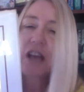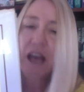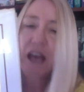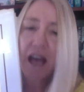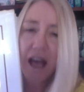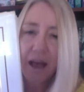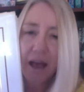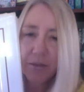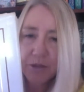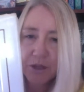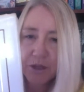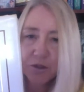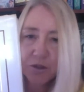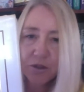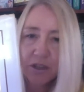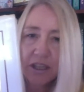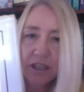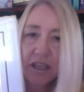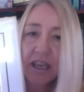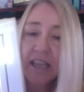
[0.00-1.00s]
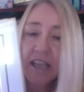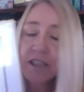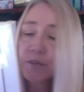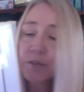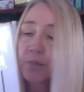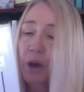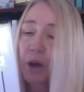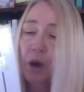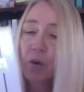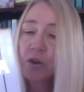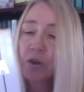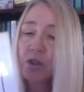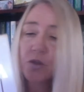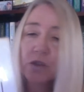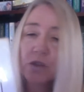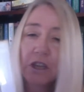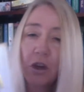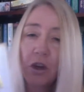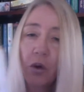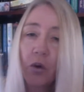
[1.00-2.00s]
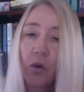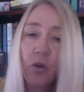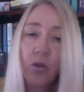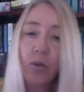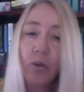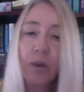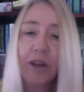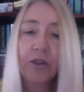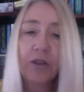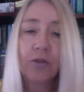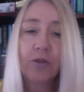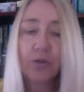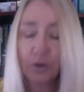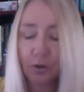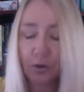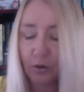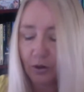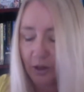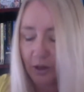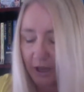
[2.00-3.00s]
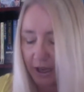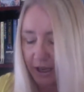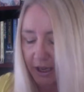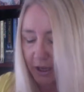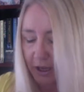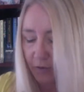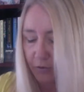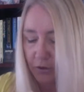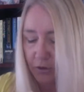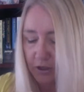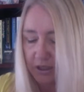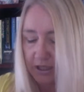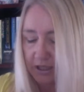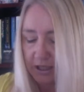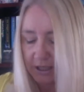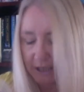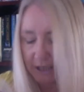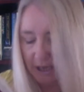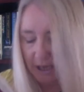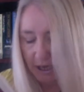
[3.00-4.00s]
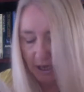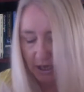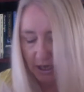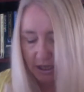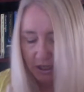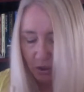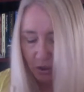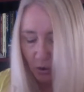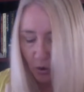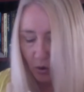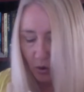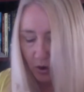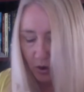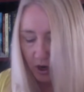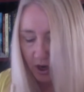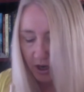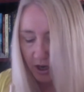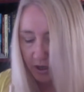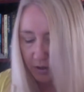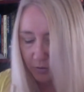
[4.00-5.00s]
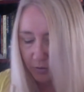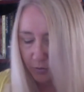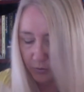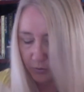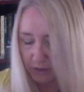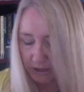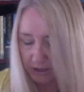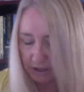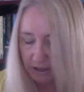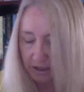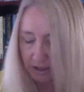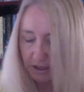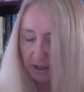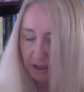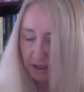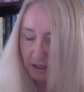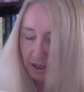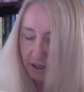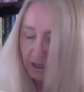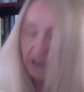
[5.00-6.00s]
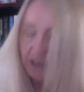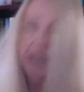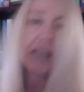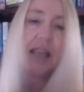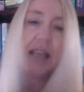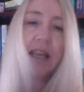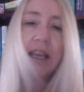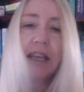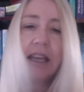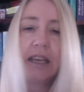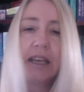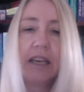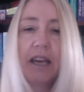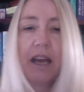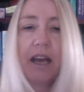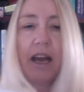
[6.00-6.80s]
Absolutely, it's poetry all the way through. Like if you can see, it's all kind of written in